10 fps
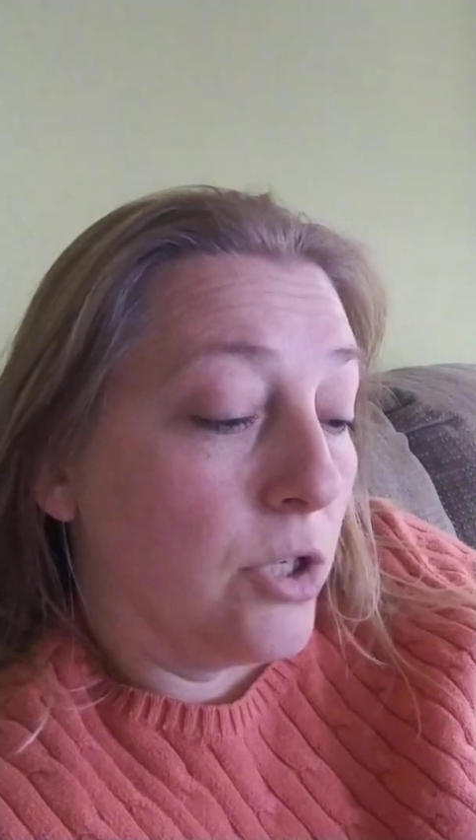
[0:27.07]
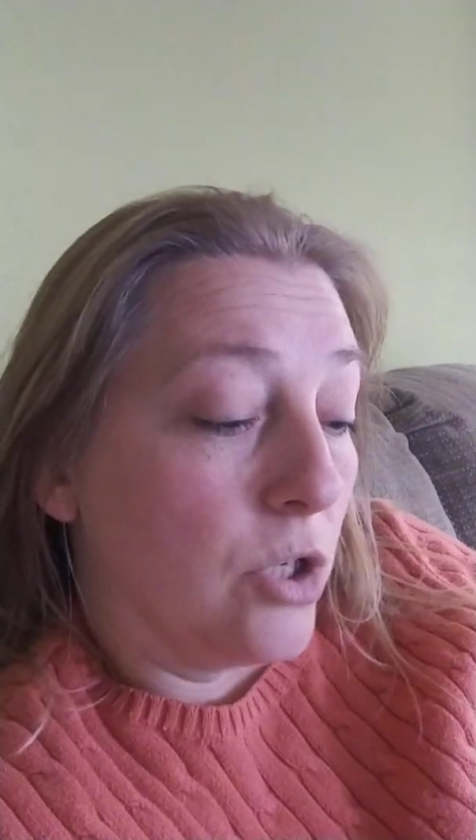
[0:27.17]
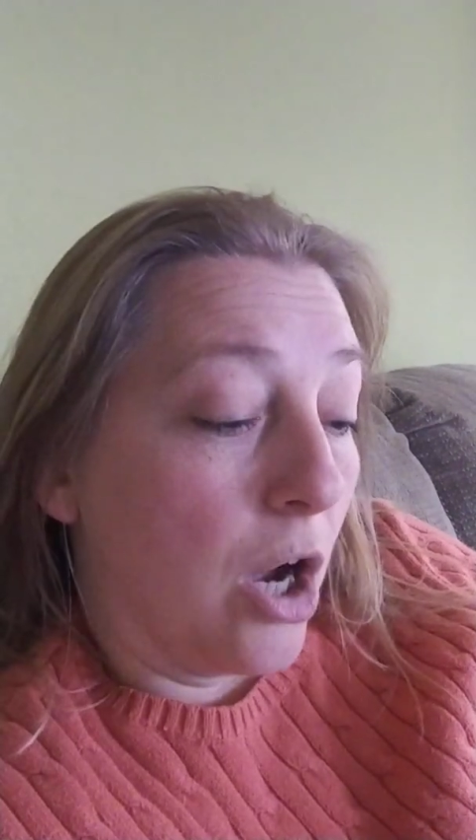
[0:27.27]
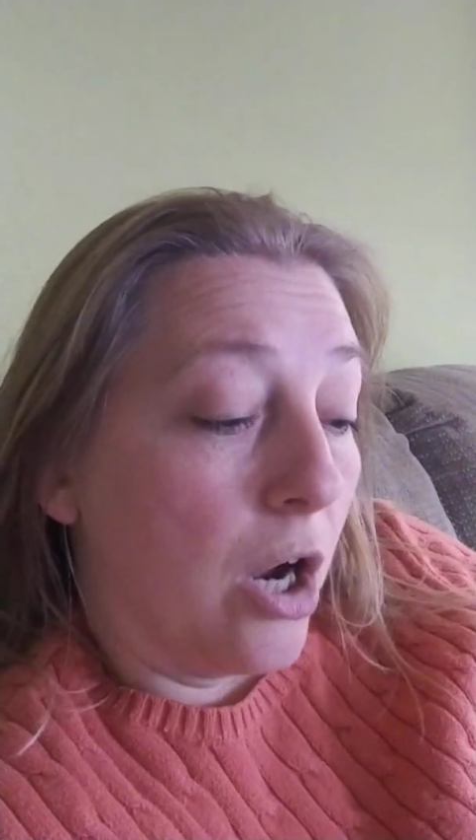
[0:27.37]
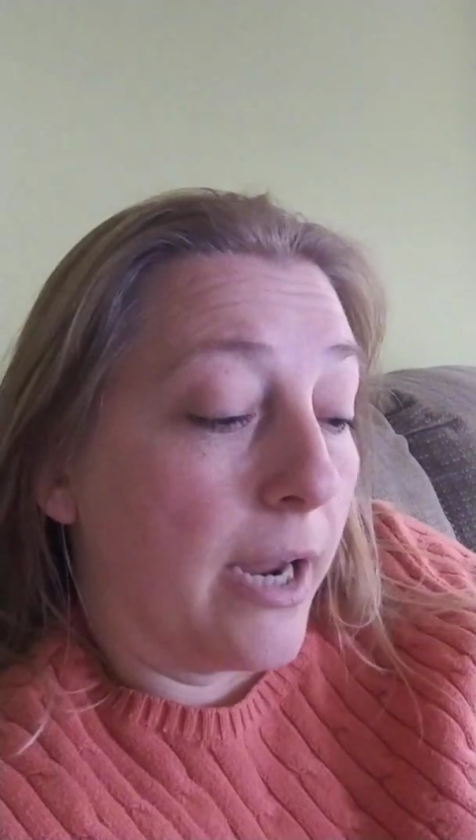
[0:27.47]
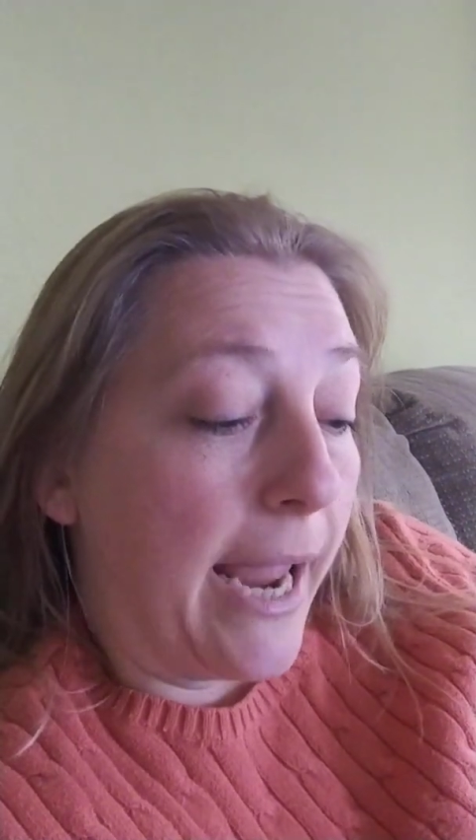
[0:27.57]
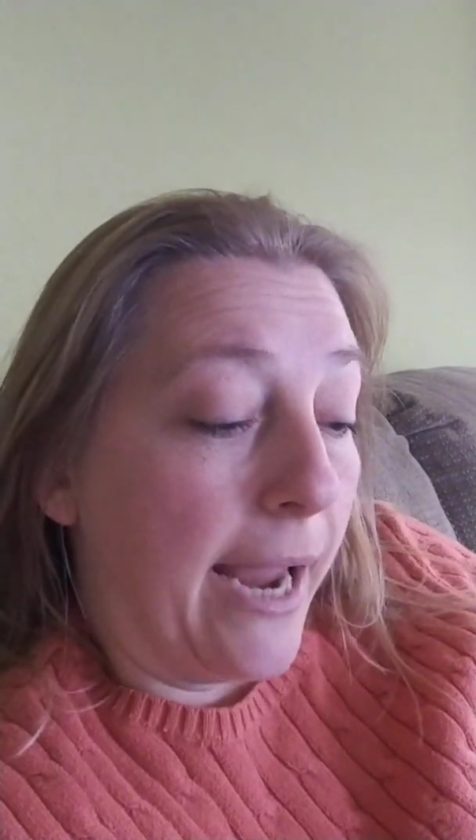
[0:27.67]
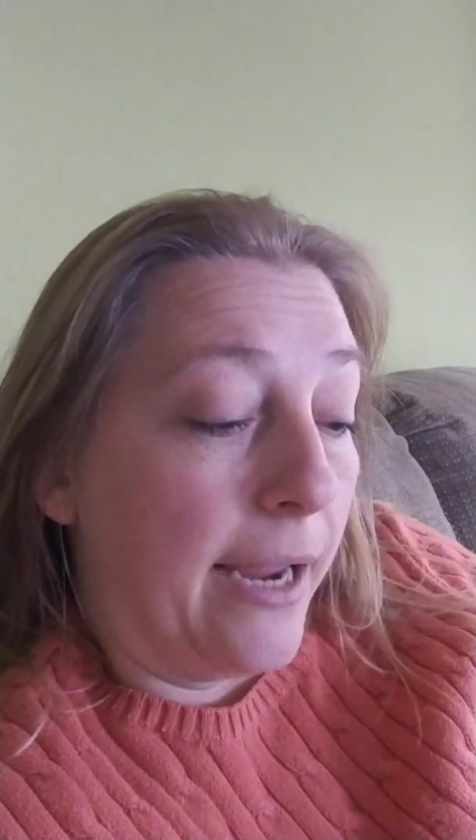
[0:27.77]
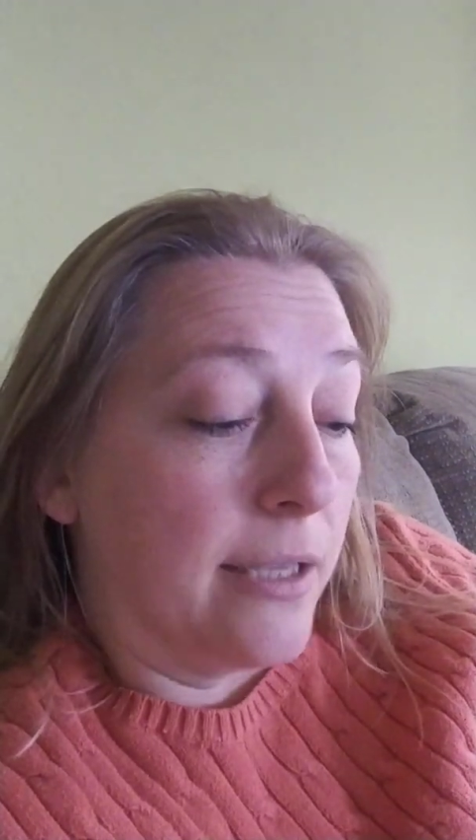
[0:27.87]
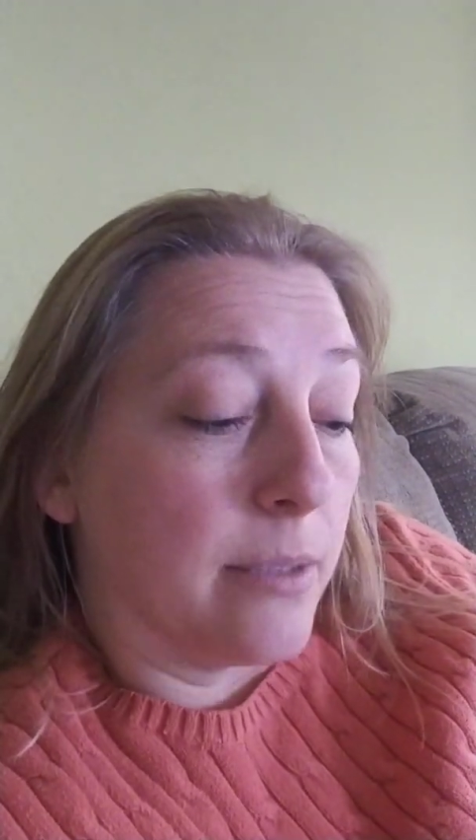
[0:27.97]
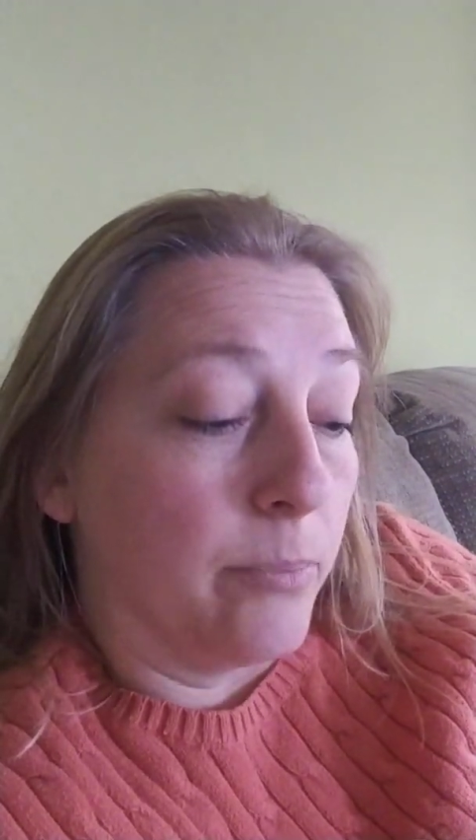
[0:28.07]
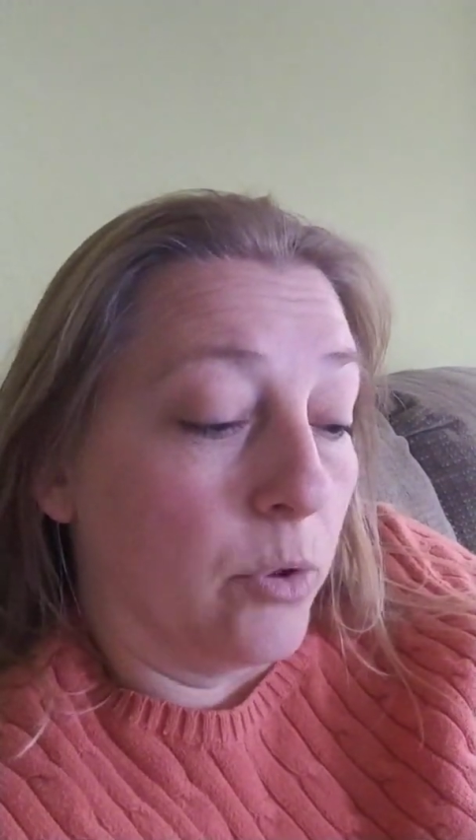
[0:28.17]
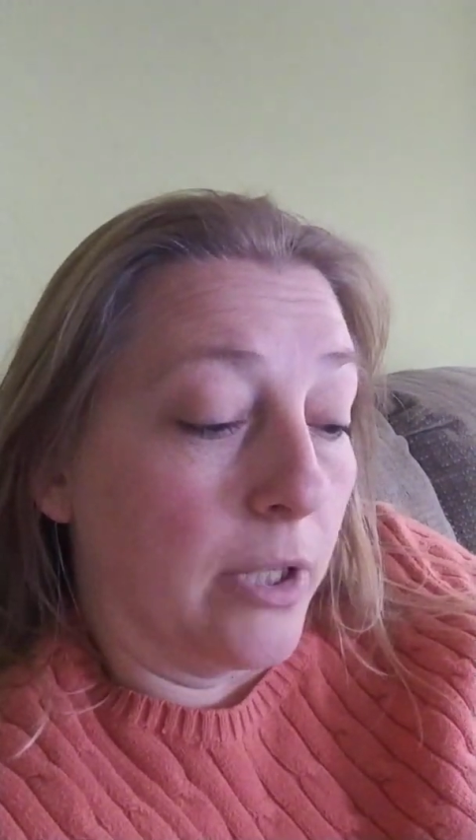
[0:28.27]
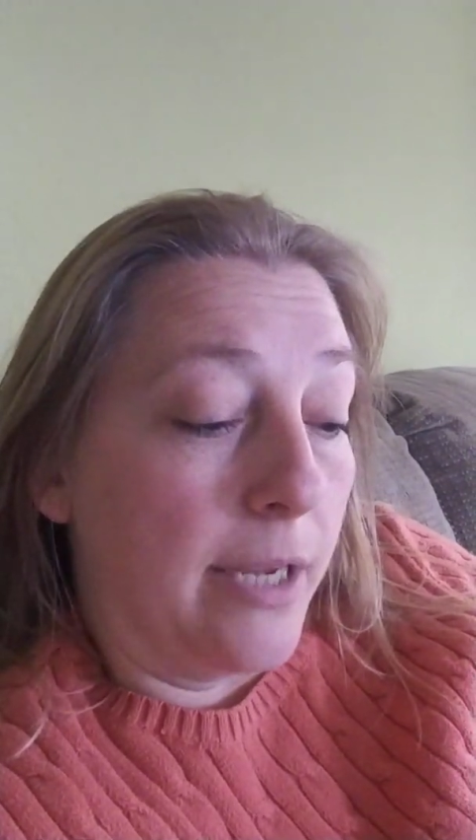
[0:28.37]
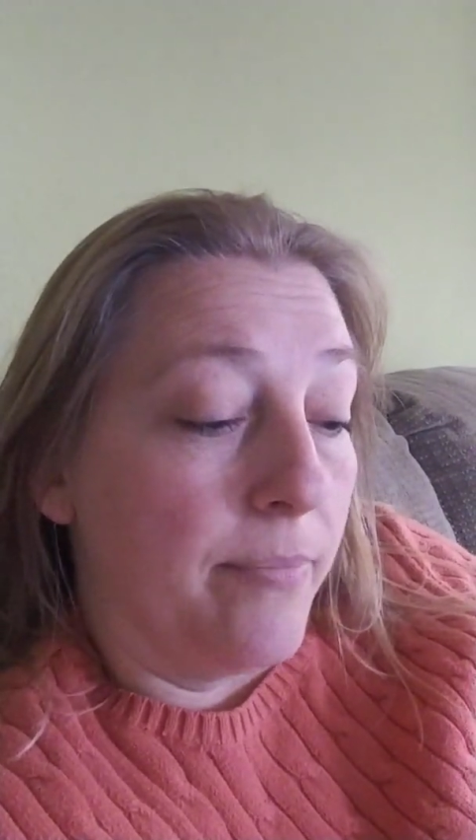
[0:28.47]
Dog A is a
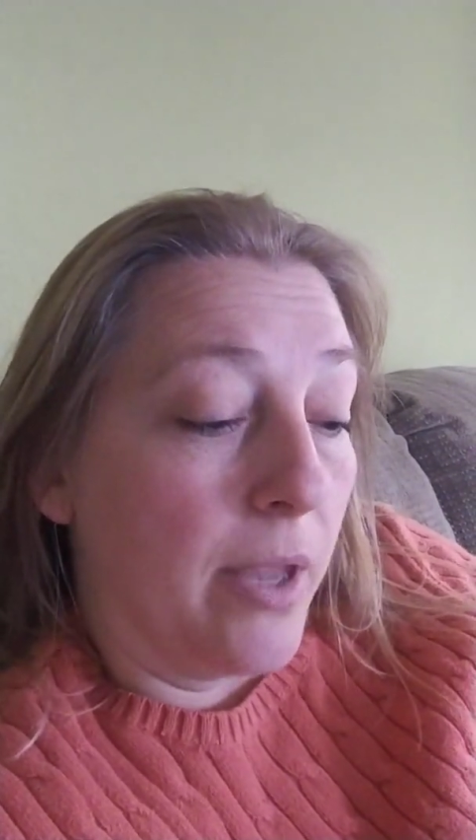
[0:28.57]
bully